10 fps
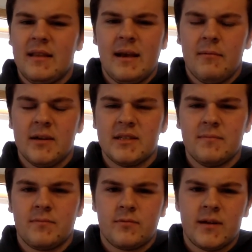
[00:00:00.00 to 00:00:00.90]
It
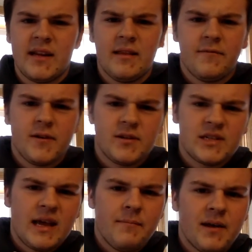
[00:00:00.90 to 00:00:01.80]
wasn't pretty in the
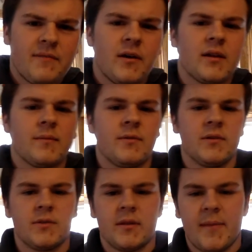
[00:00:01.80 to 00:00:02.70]
first game, but I felt like the
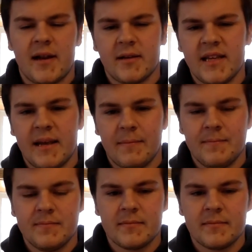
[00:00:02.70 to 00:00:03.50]
Bruins were the better team.